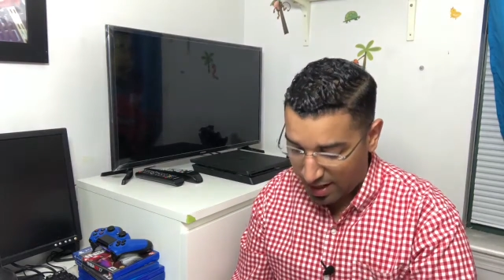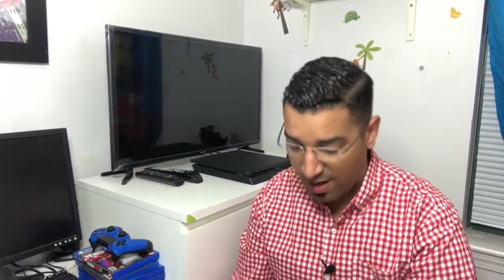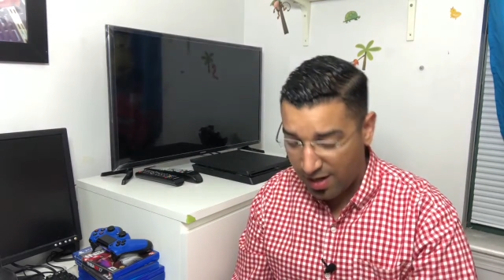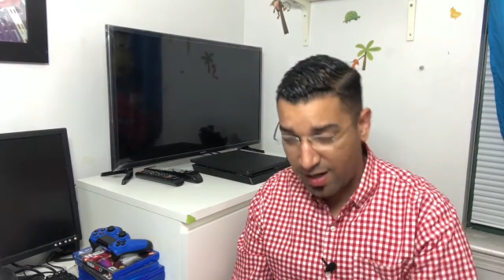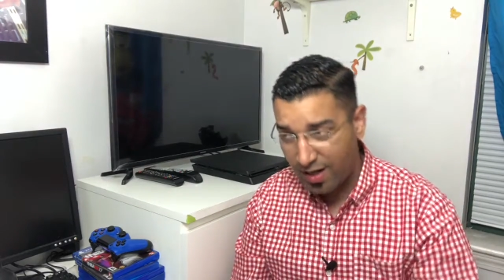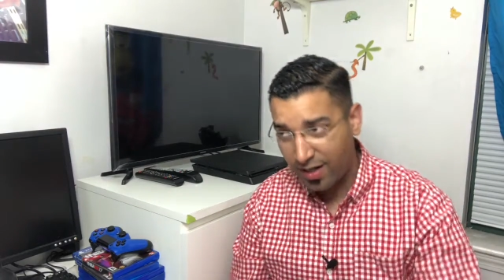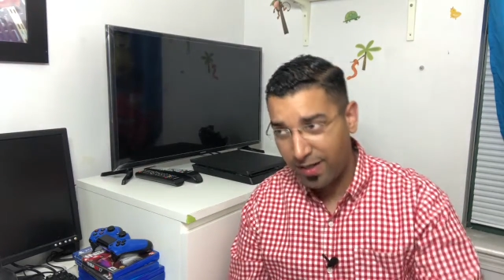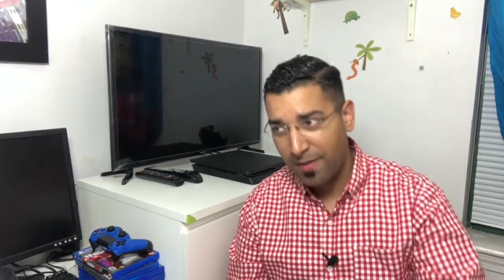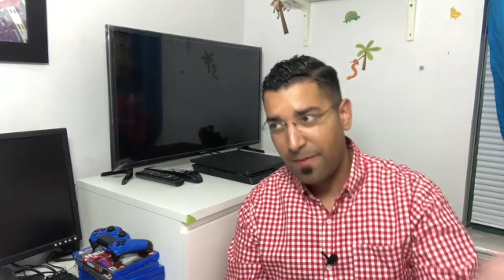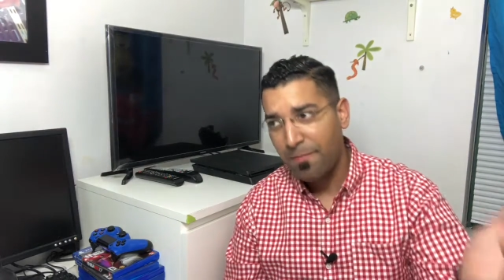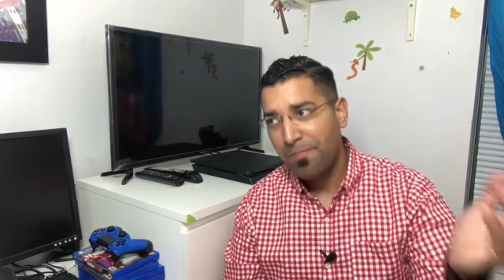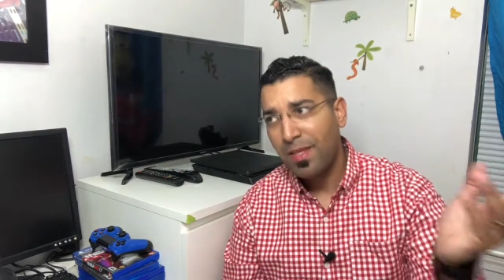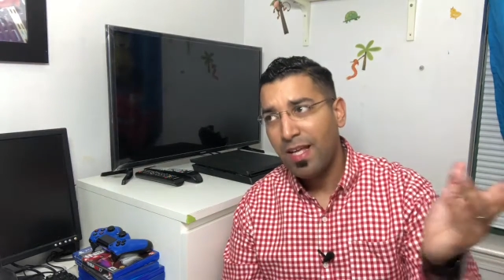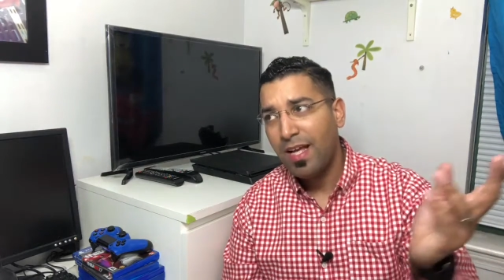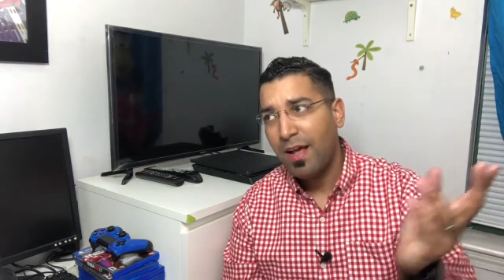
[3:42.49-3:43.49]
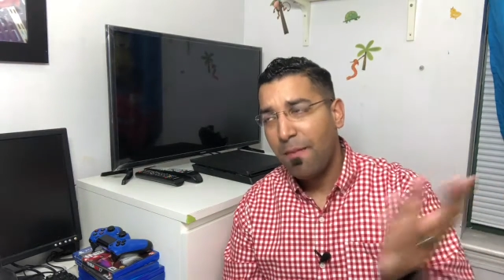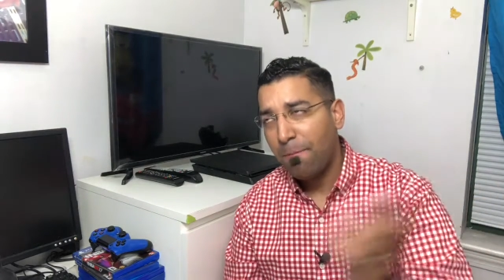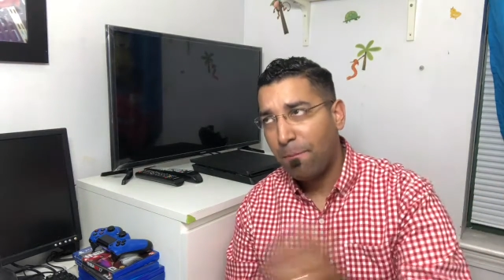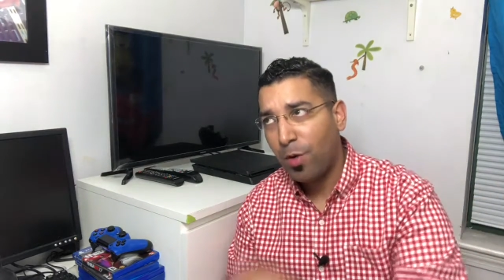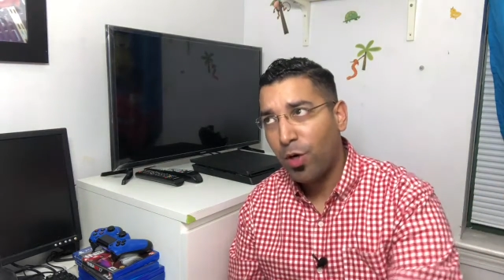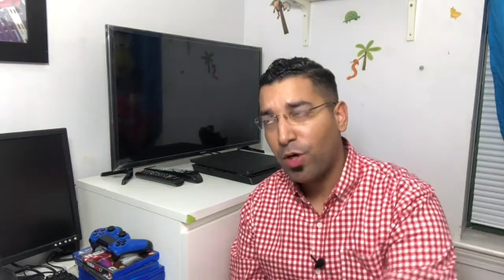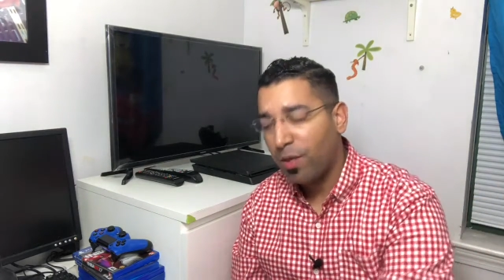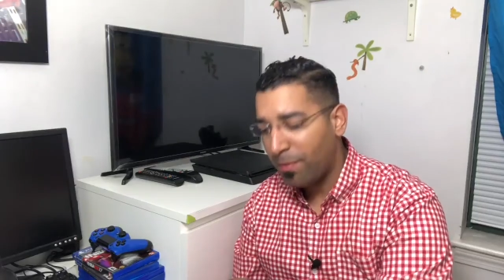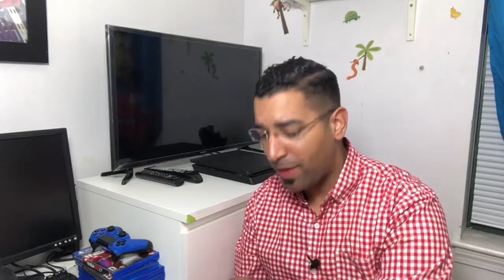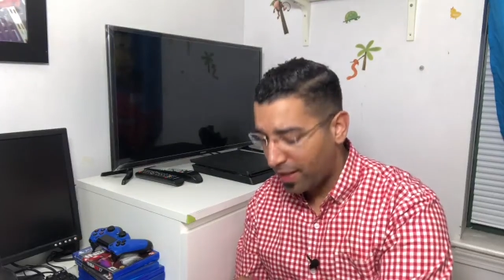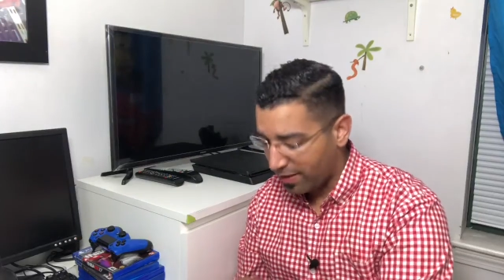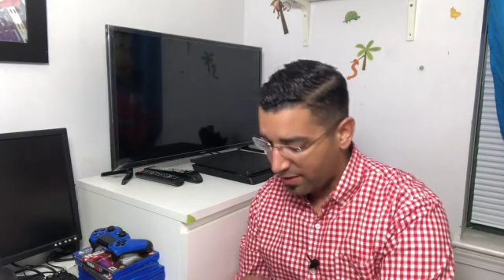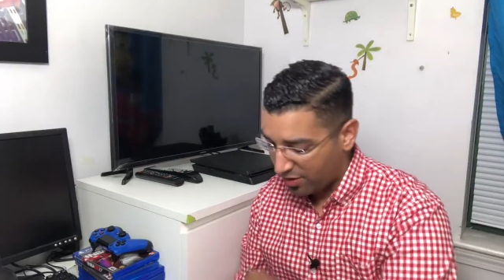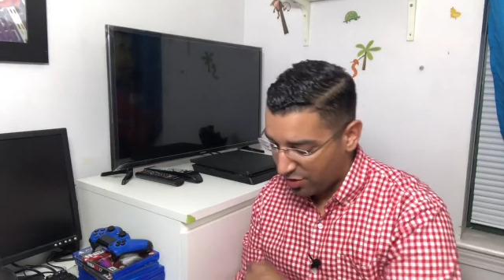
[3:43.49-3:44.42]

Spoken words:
are bergamot.